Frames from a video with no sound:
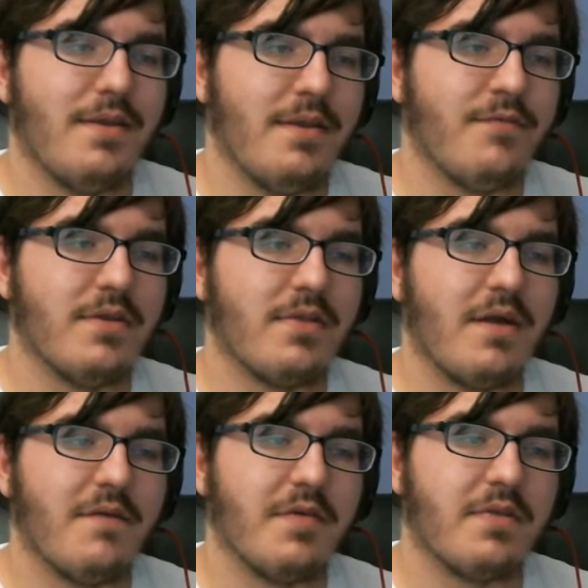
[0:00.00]
If it is not
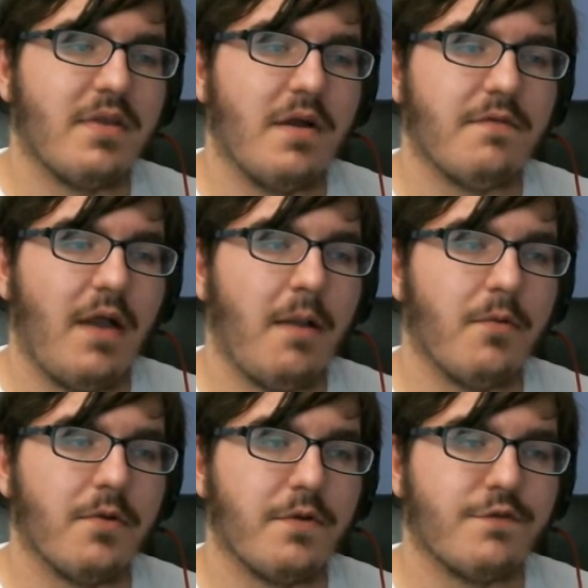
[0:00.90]
obvious enough, I'm wearing